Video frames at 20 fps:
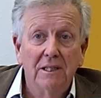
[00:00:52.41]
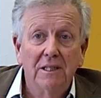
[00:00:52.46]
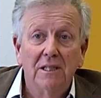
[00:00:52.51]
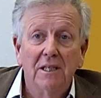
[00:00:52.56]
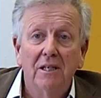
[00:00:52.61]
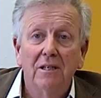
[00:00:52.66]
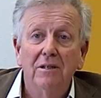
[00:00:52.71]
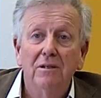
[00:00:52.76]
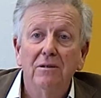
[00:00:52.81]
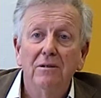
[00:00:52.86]

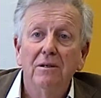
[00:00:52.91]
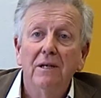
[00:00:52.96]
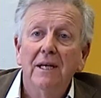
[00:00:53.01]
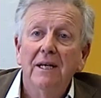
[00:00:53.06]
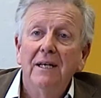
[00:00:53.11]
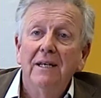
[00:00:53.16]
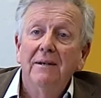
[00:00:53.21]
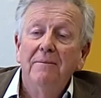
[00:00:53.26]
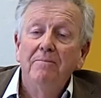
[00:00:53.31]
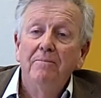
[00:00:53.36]
So
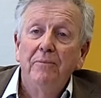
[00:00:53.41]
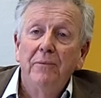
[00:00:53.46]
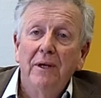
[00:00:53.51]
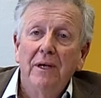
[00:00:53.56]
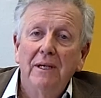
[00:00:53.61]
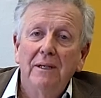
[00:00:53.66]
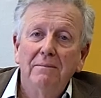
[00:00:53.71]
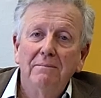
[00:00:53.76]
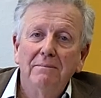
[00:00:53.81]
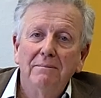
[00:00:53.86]

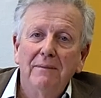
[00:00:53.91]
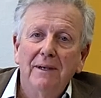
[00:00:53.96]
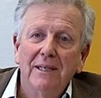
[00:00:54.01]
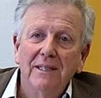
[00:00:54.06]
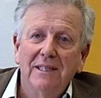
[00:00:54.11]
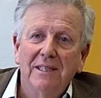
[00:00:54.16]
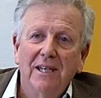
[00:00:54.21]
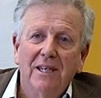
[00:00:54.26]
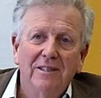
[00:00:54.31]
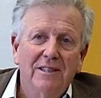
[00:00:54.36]
I
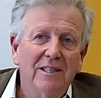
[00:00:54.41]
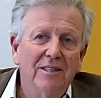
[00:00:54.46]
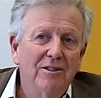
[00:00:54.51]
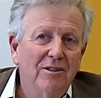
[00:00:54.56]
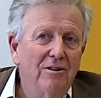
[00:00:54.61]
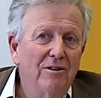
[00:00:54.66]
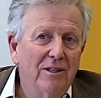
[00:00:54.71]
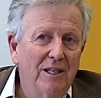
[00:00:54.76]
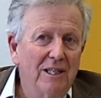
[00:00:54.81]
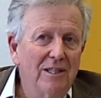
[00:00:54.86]
started
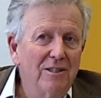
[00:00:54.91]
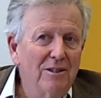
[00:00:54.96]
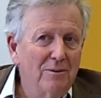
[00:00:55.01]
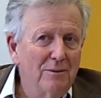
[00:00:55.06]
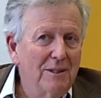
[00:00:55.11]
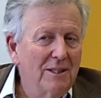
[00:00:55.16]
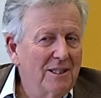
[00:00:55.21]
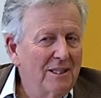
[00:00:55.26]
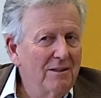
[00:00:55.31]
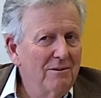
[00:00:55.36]
to look into it.